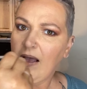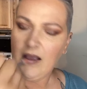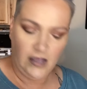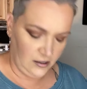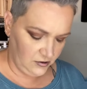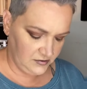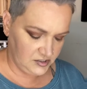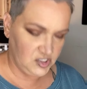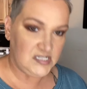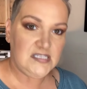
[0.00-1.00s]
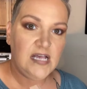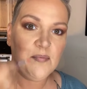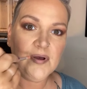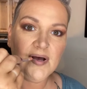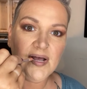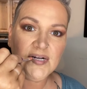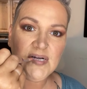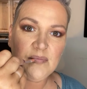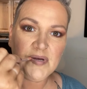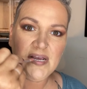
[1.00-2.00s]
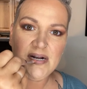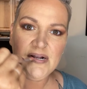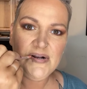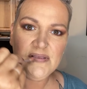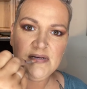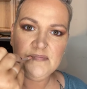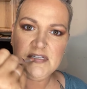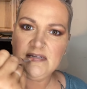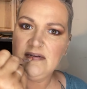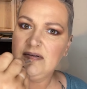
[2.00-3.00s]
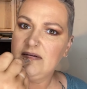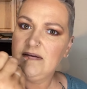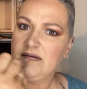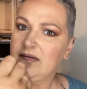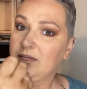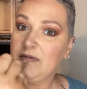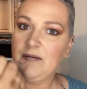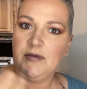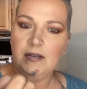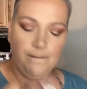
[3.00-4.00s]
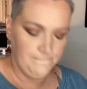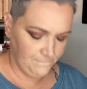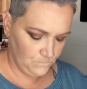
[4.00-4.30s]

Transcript: color than just slapping on Tropicana on your lips, in my opinion.